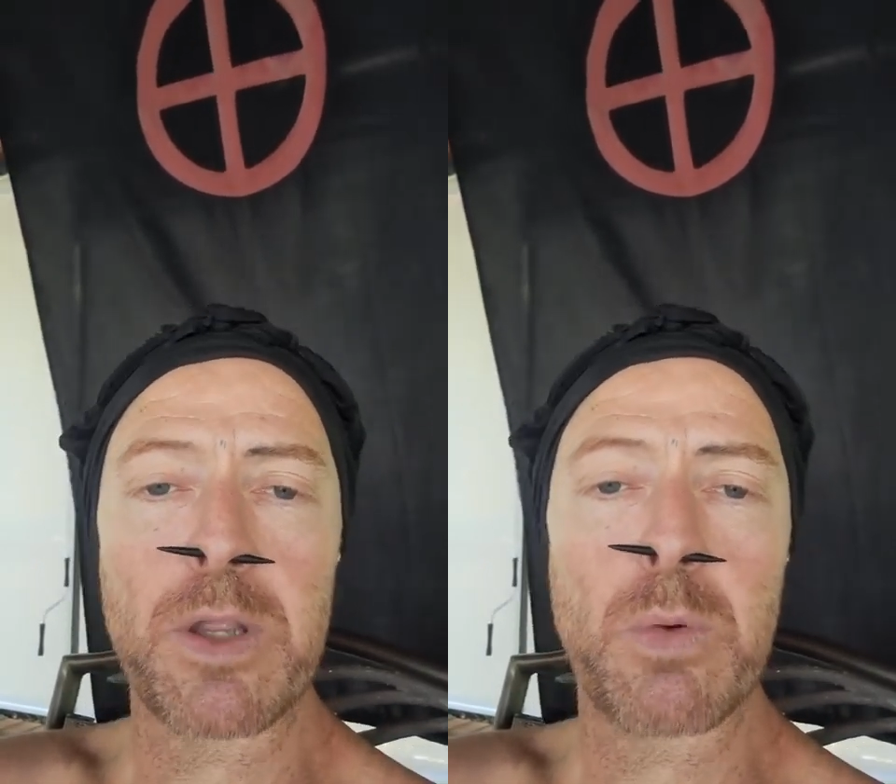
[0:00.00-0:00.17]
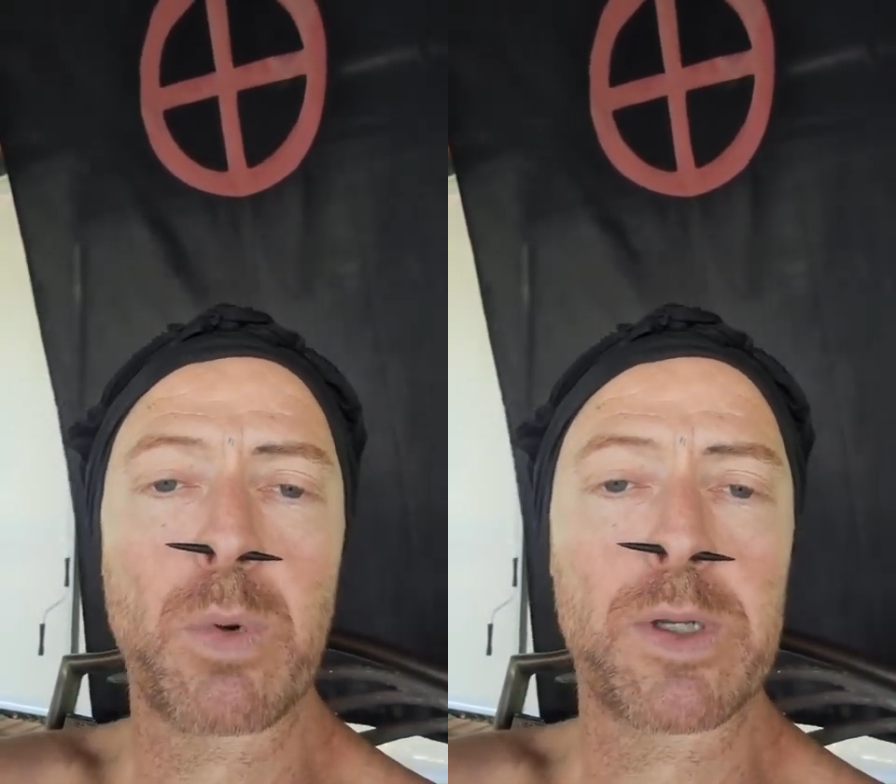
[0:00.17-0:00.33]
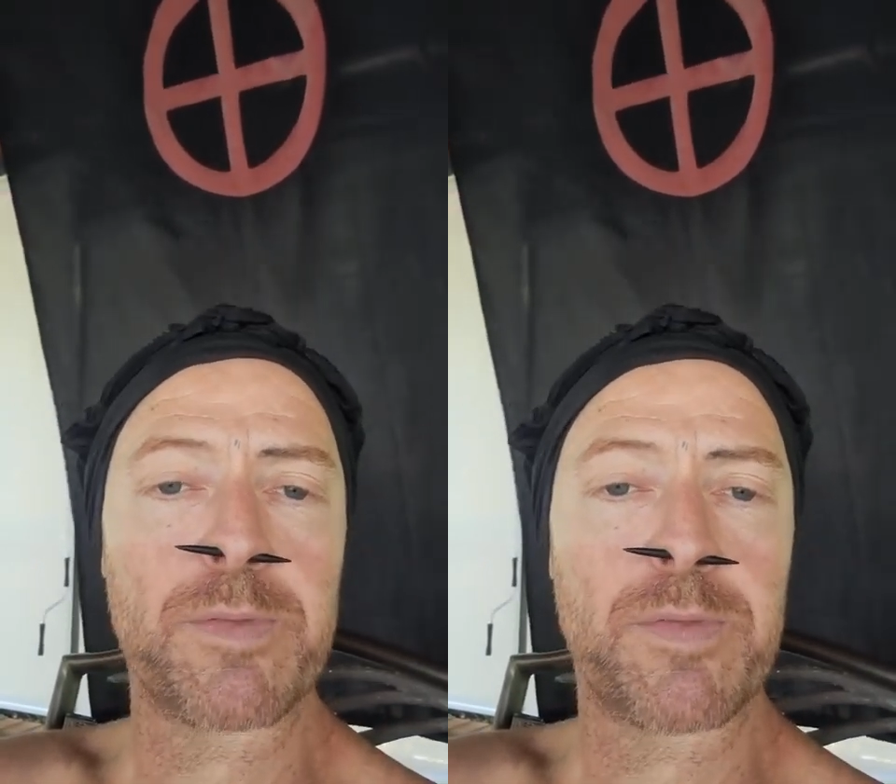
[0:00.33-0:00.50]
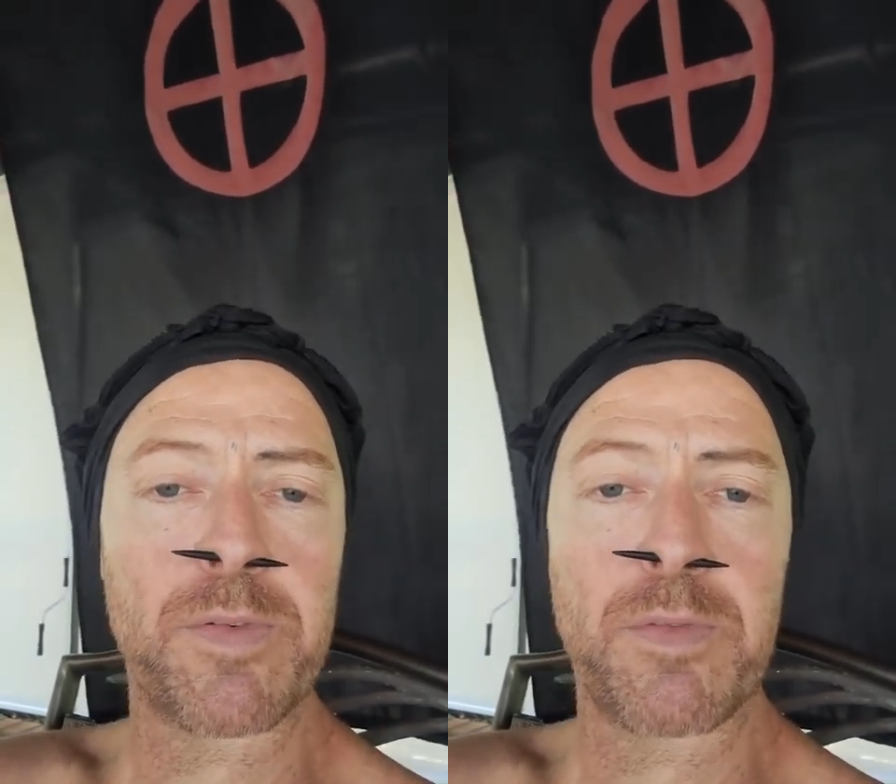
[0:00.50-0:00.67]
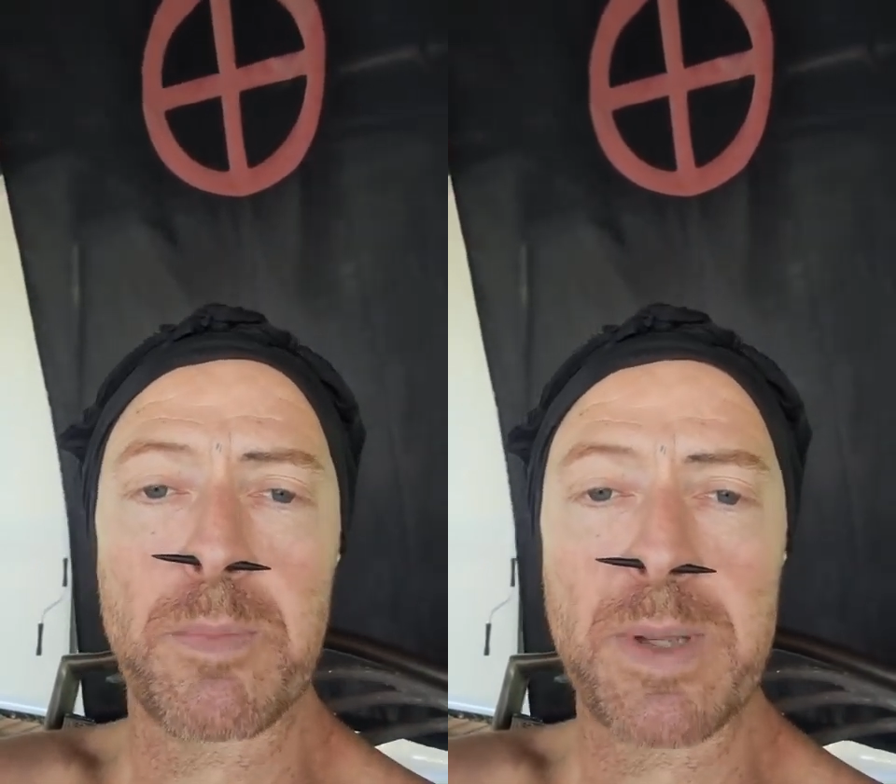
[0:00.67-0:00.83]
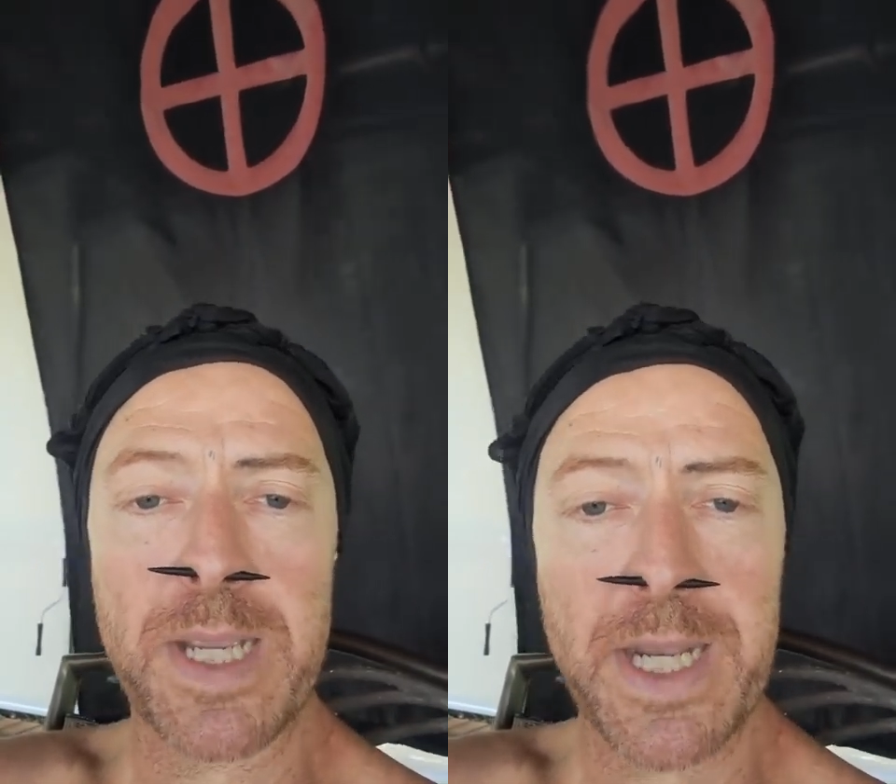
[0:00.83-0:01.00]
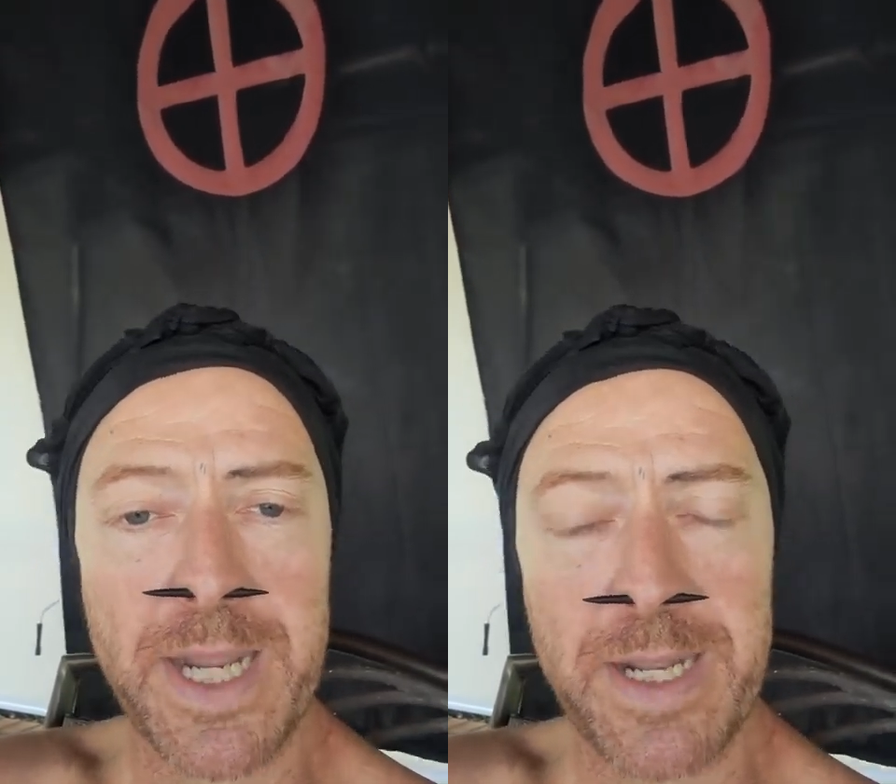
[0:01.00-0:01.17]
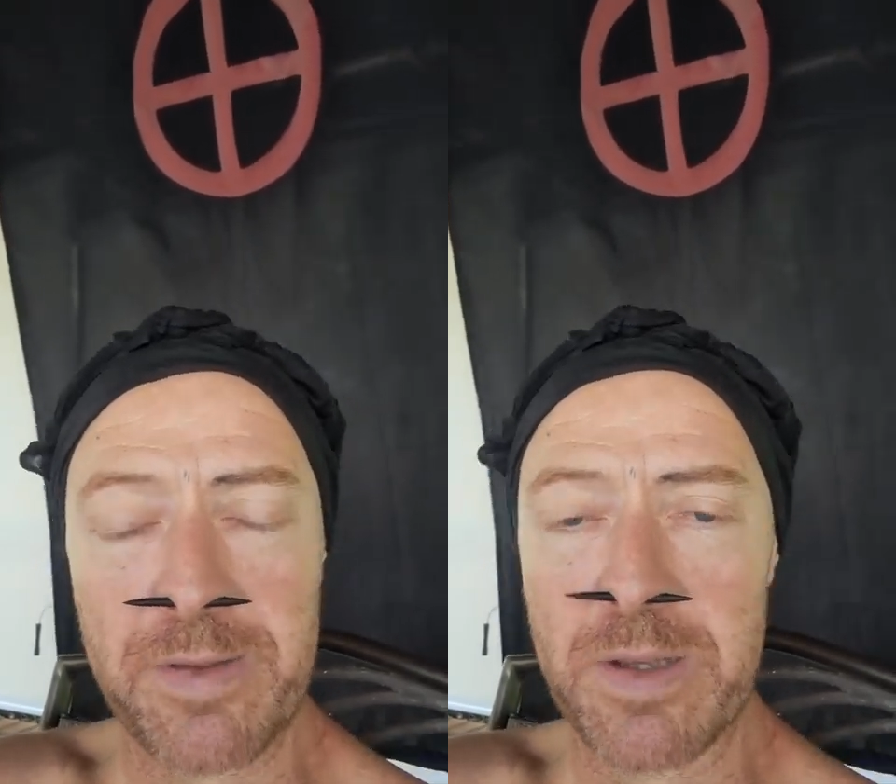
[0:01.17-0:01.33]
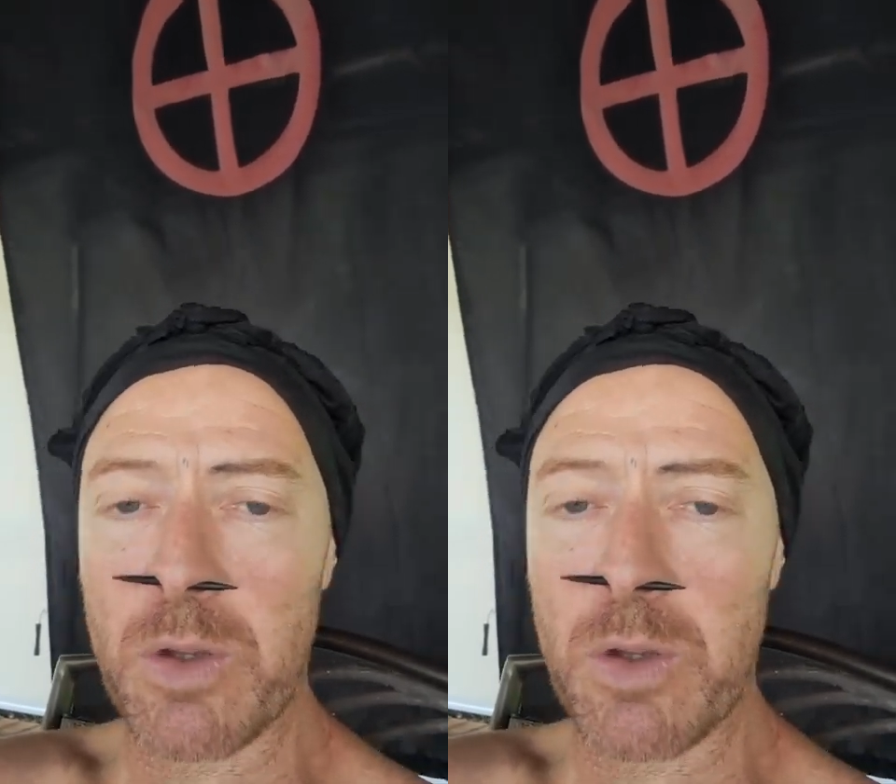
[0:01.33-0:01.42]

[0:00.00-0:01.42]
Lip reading: your want to be connected,